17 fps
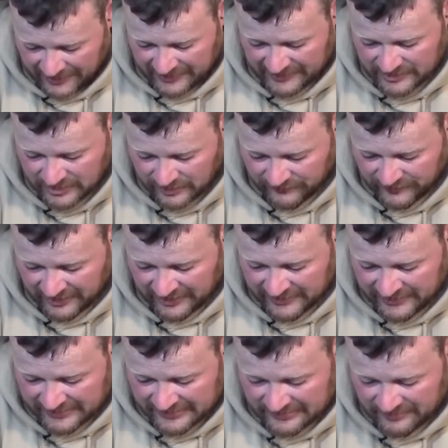stuff
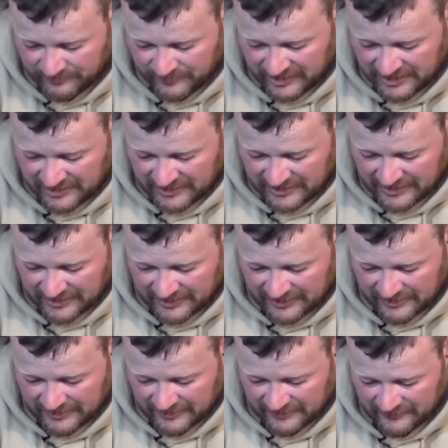that needs to be
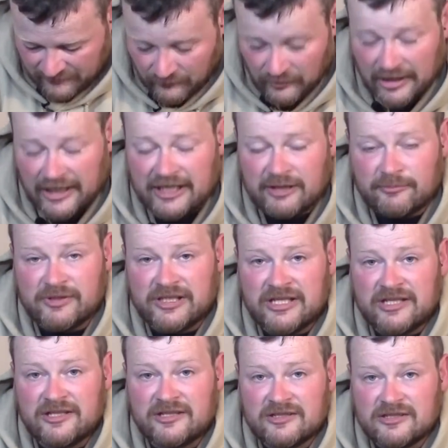
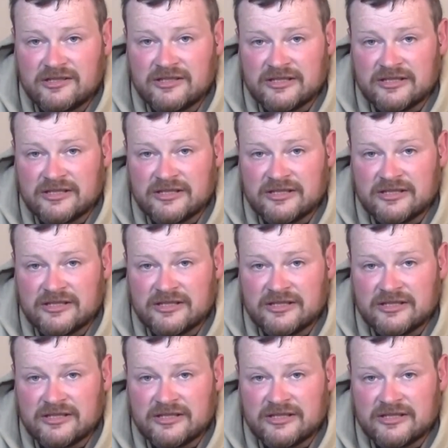reliably